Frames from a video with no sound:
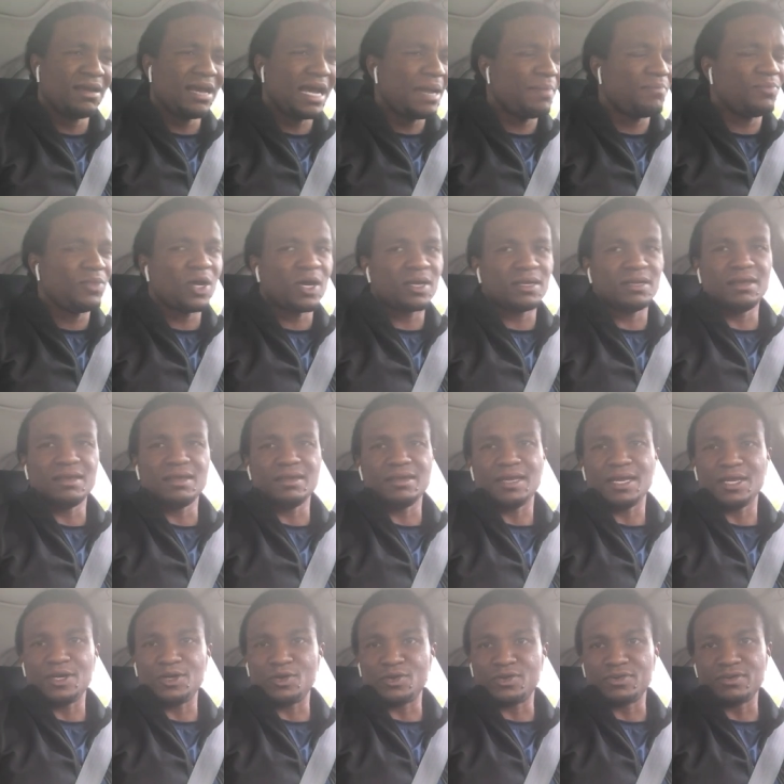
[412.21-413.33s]
I'm not an
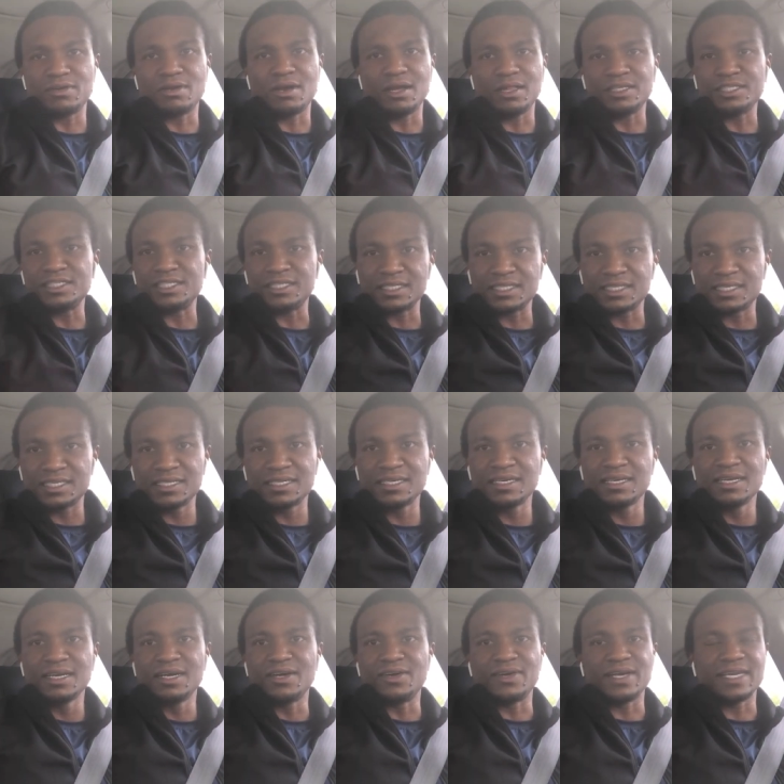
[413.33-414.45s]
endocrinologist,
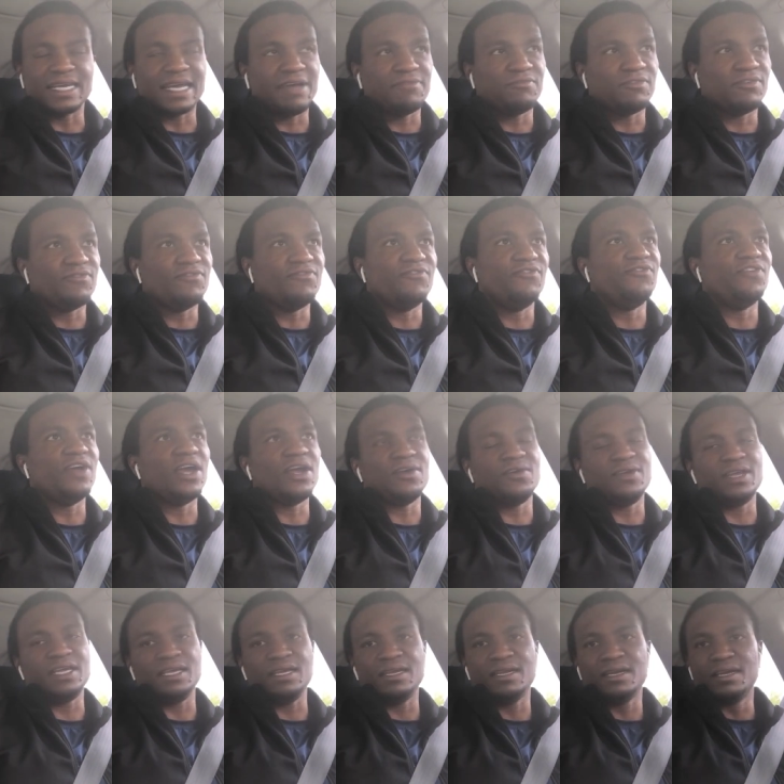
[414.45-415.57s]
all right? I have a
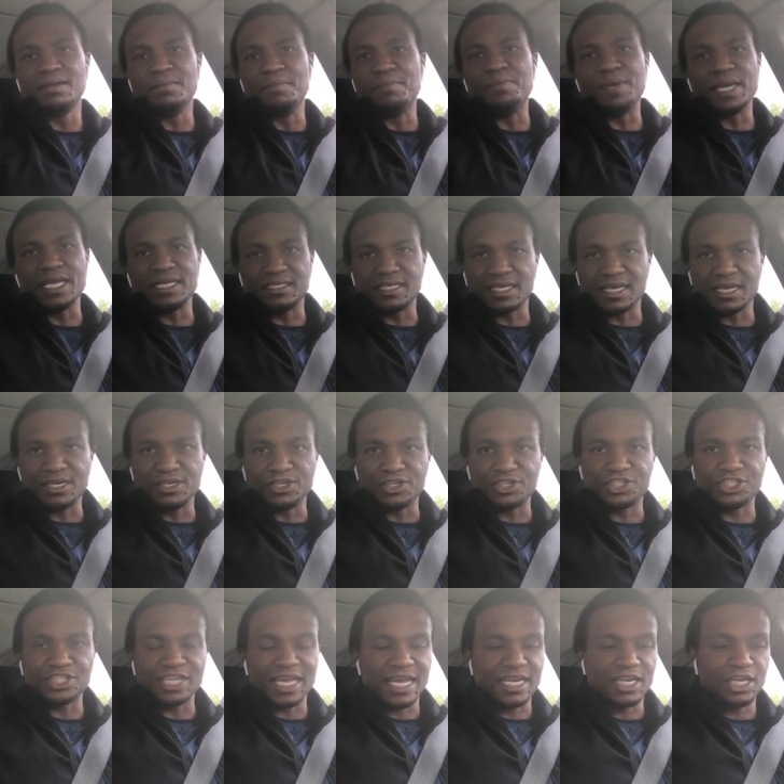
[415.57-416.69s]
very basic
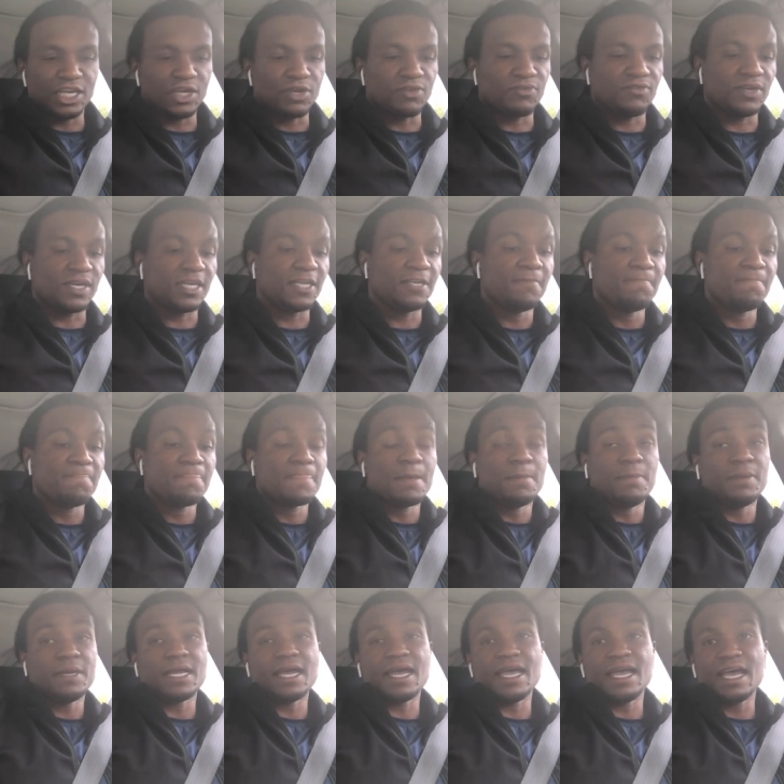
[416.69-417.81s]
understanding of it,
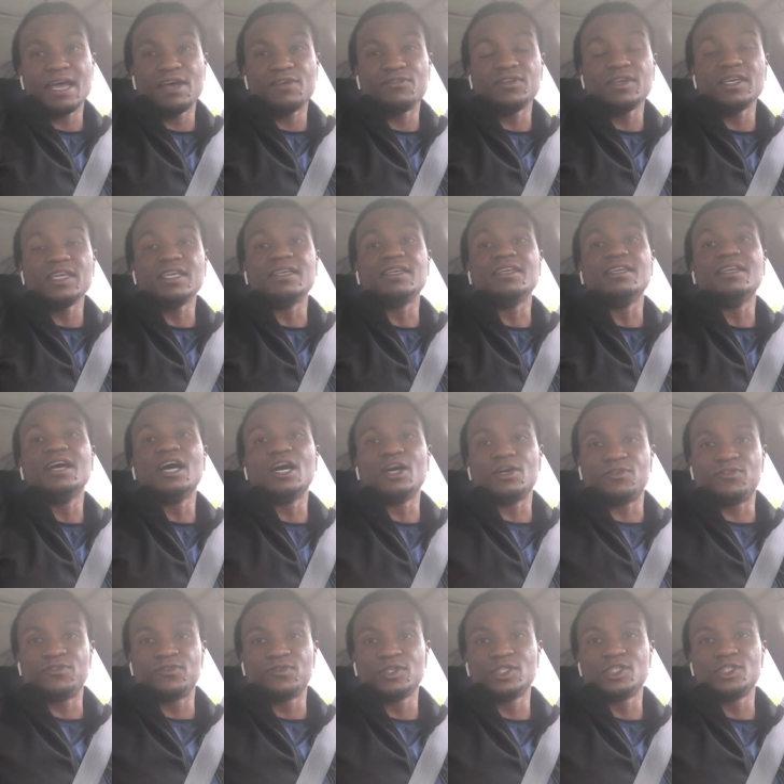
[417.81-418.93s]
but I have
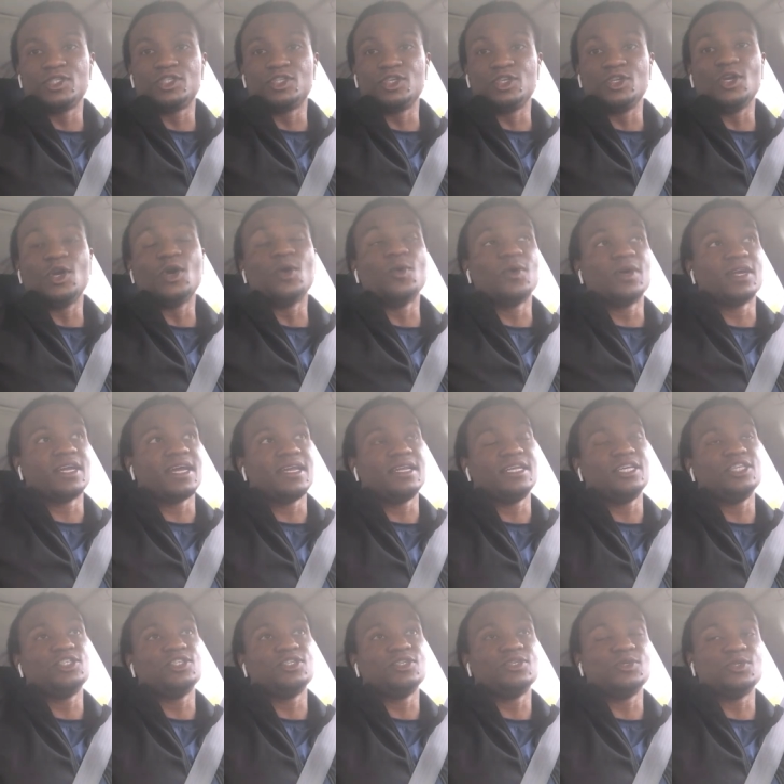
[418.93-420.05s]
enough to know what I
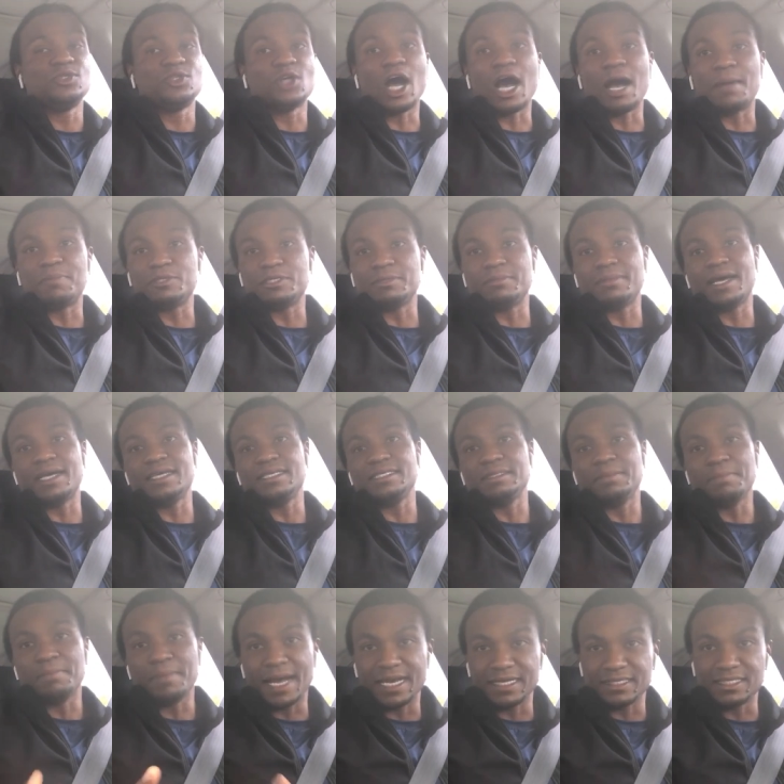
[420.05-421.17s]
need to do to optimize
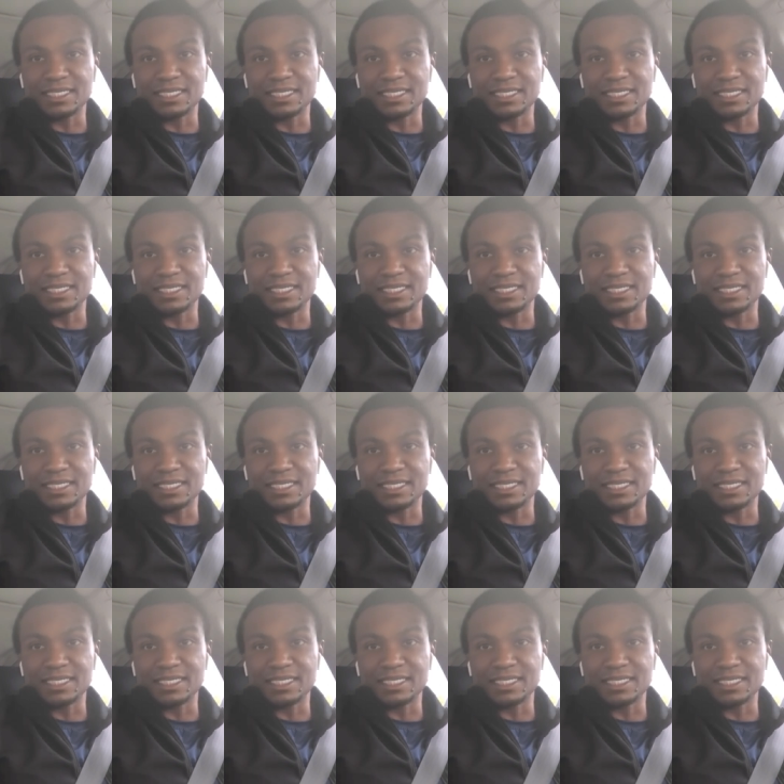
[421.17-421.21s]
my